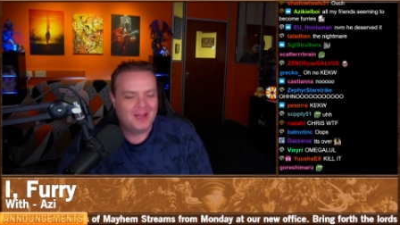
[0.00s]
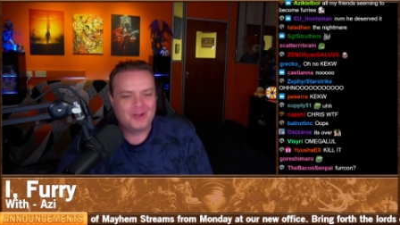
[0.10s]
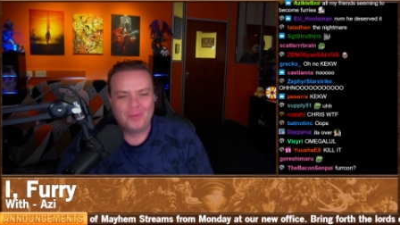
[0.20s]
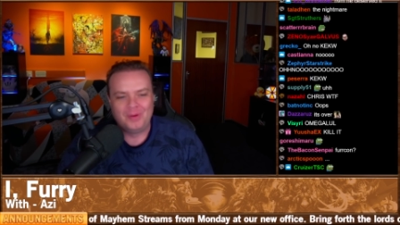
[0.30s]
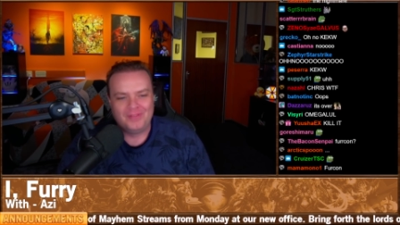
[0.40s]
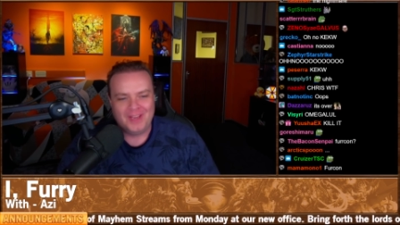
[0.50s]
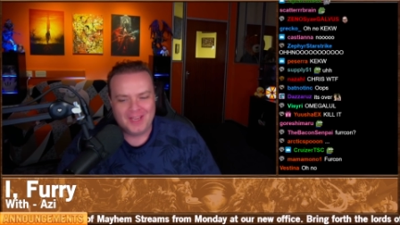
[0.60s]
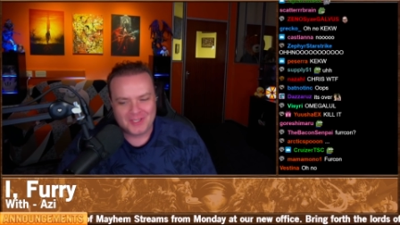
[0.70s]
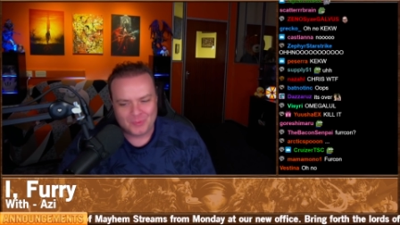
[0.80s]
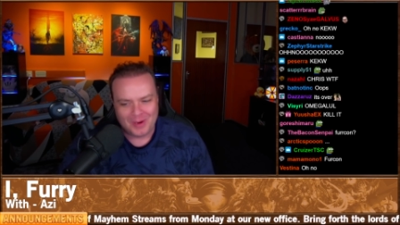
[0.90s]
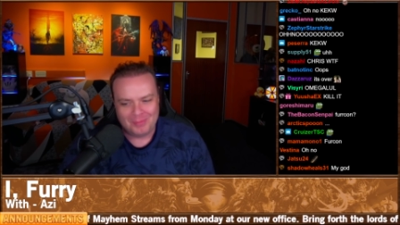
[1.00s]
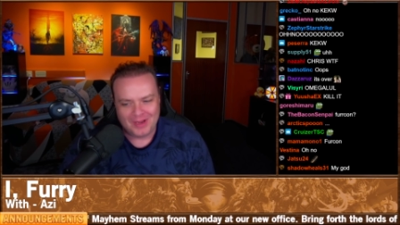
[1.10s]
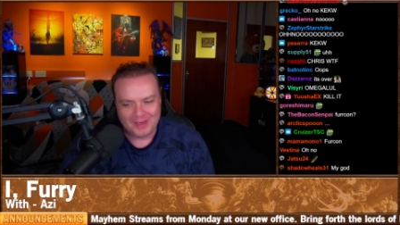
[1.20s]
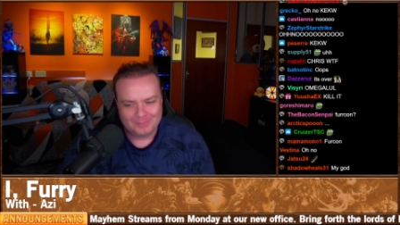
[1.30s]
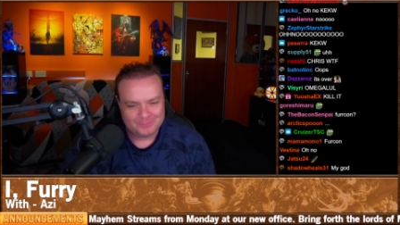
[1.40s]
A couple of years went
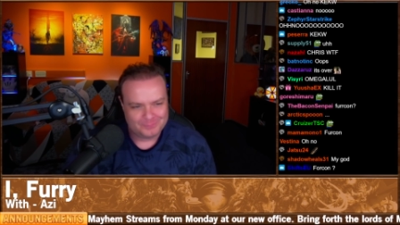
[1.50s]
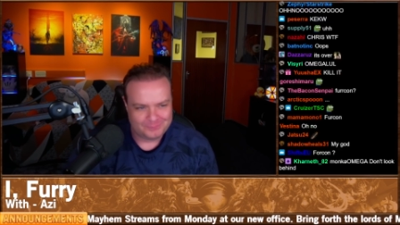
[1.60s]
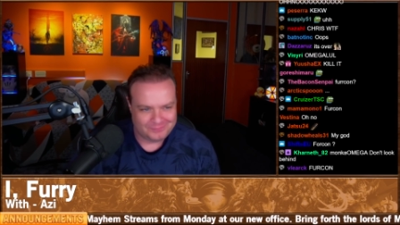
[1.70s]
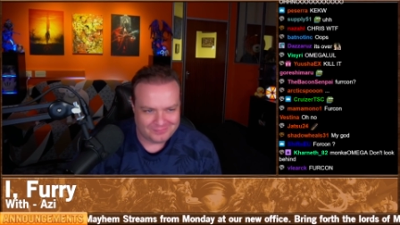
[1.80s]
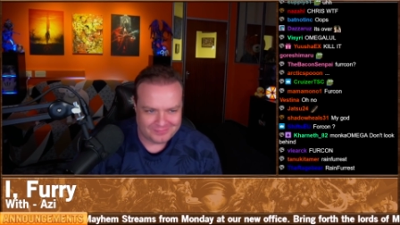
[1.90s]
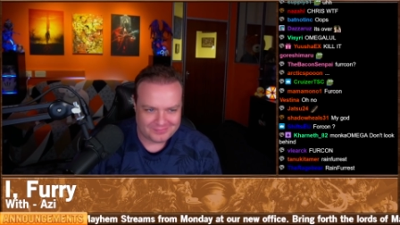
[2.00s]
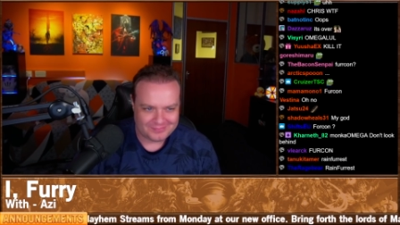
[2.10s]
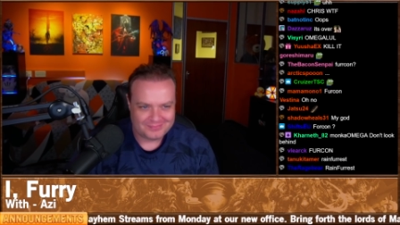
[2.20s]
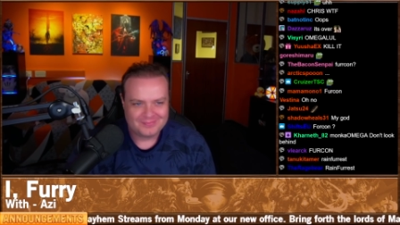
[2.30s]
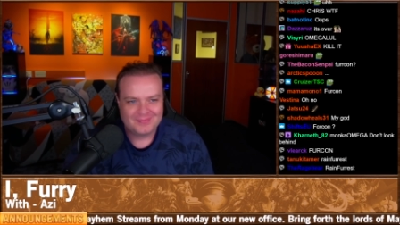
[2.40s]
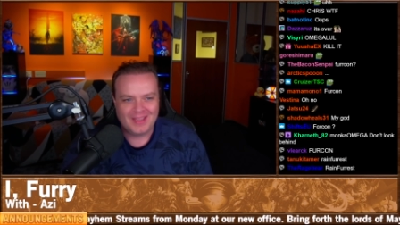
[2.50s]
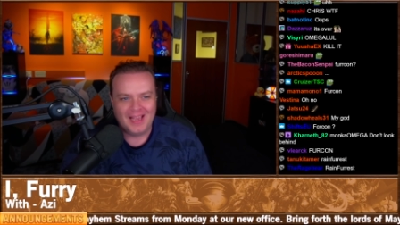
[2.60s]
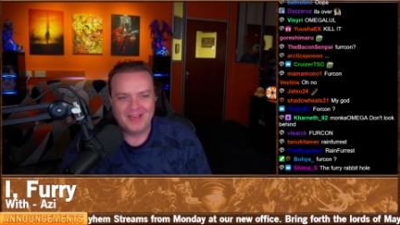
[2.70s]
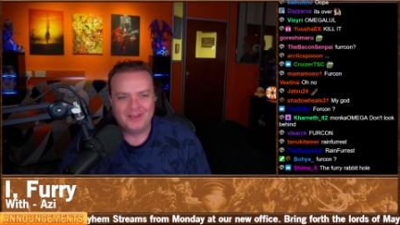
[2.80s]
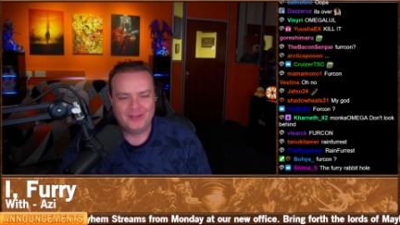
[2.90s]
by.
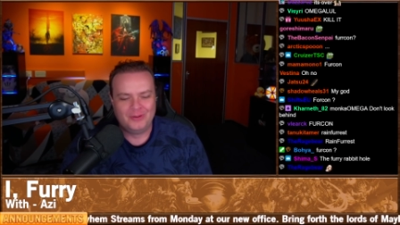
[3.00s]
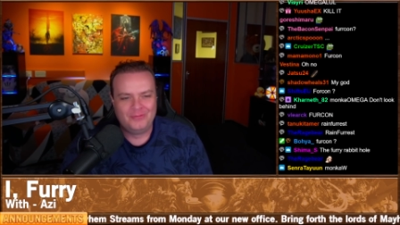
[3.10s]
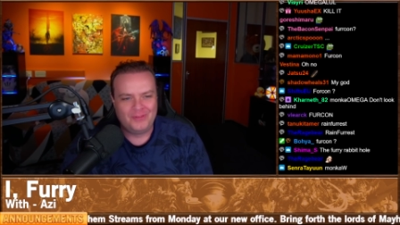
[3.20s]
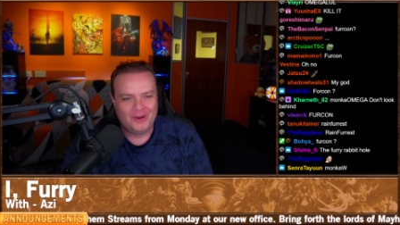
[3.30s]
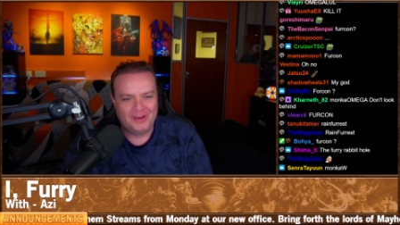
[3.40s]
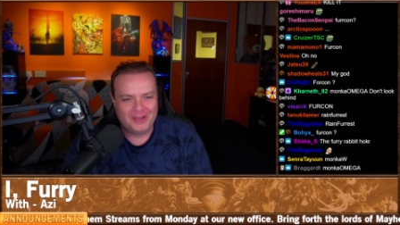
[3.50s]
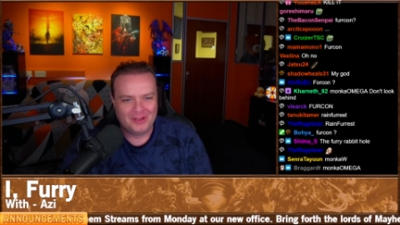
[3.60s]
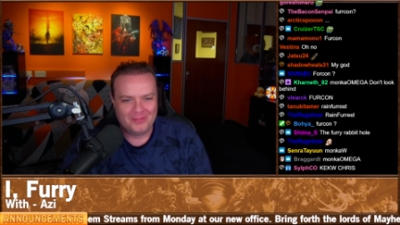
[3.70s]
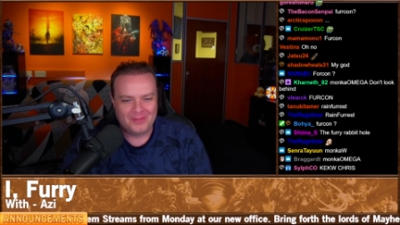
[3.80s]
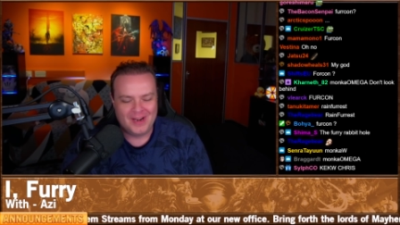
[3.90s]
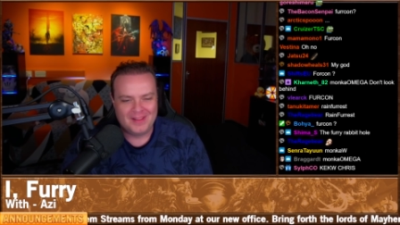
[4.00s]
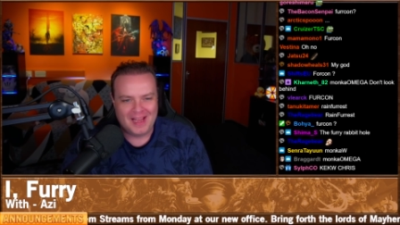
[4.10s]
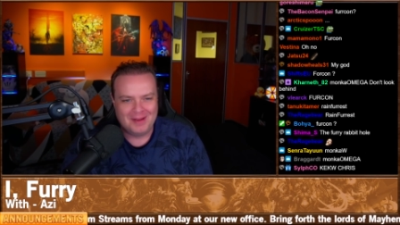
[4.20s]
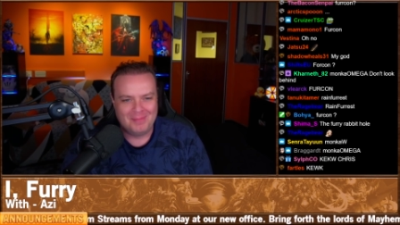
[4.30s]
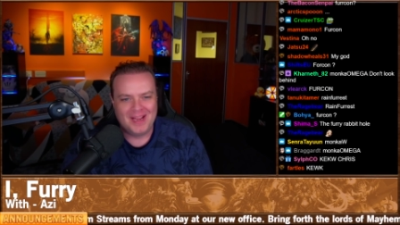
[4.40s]
I had a new furry girlfriend that
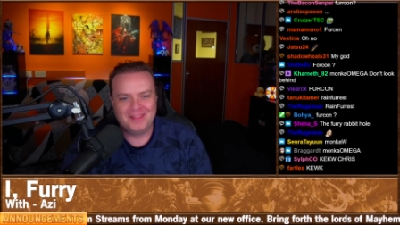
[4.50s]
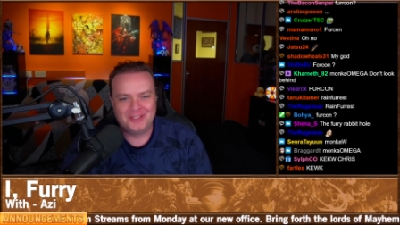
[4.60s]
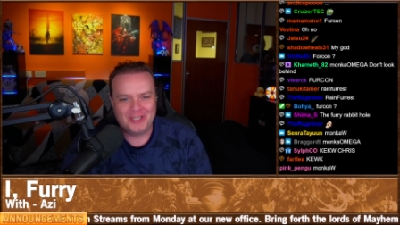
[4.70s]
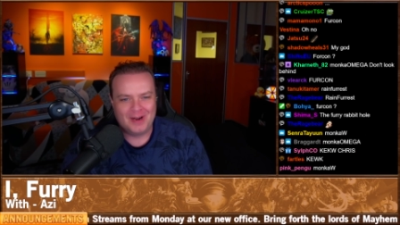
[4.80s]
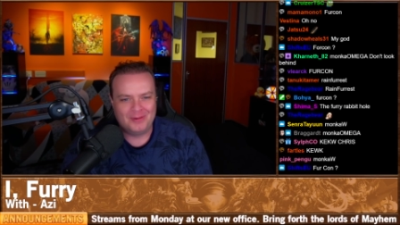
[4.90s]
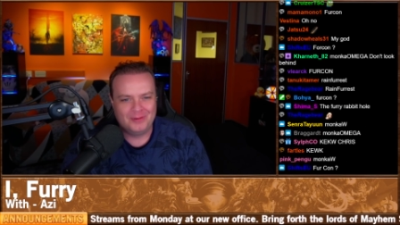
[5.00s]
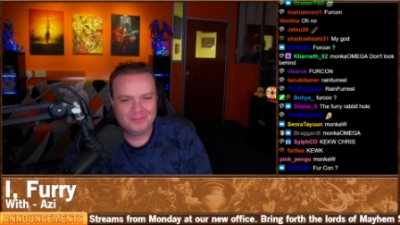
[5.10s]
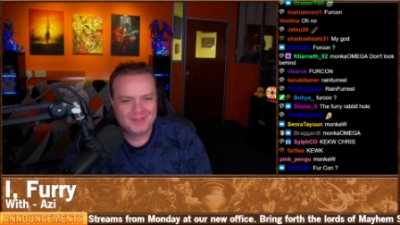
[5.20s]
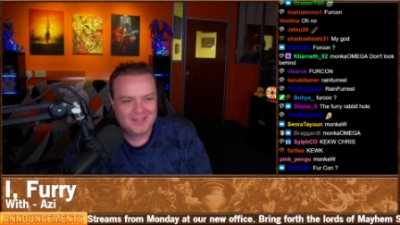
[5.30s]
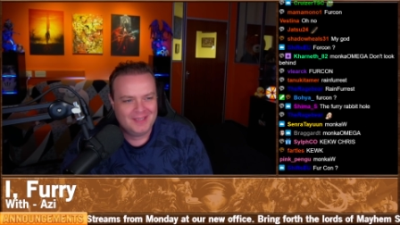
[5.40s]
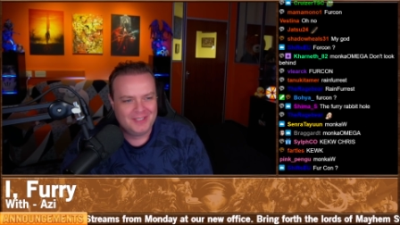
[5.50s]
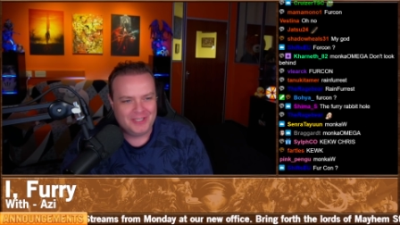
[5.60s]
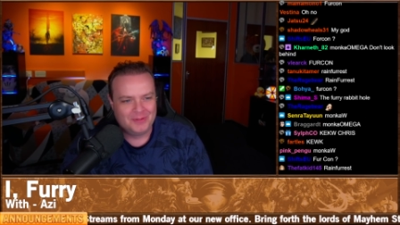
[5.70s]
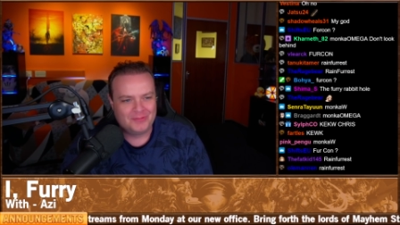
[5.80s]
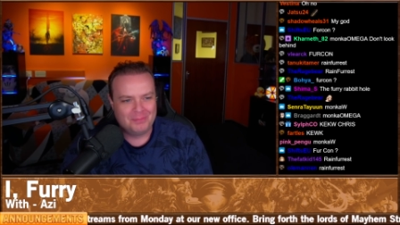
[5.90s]
I met in the chat room.
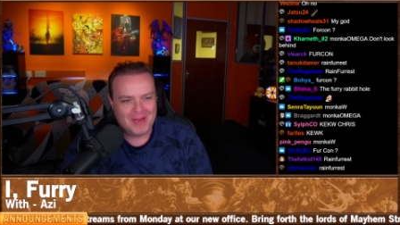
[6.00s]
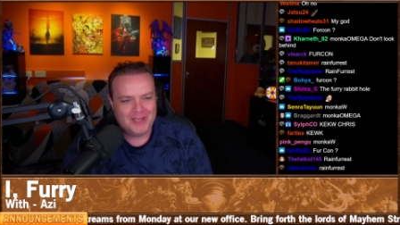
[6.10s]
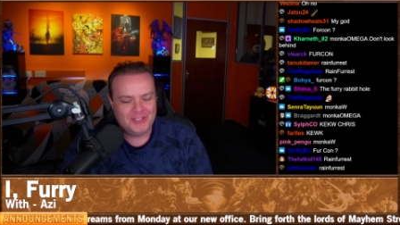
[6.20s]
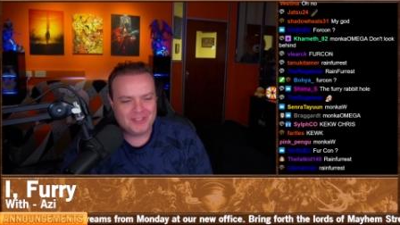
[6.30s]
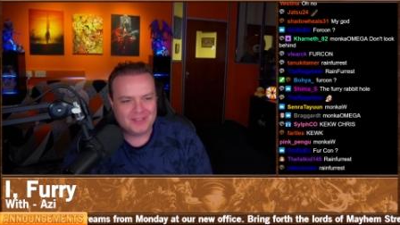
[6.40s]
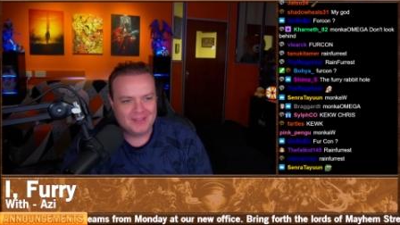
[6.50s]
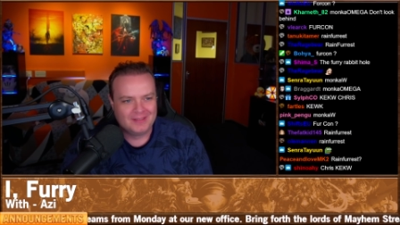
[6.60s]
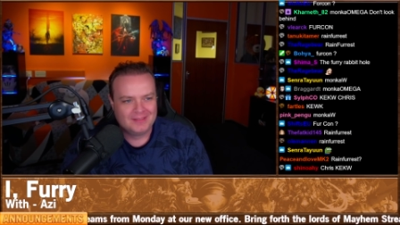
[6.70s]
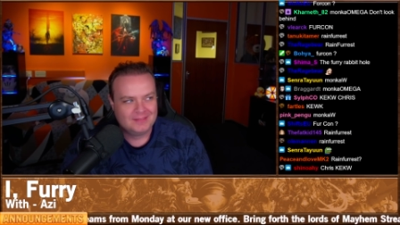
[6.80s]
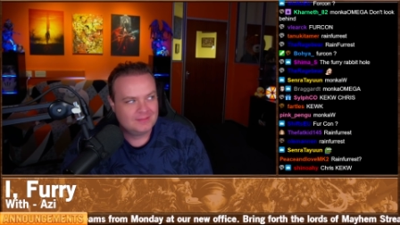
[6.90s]
She was from Manchester.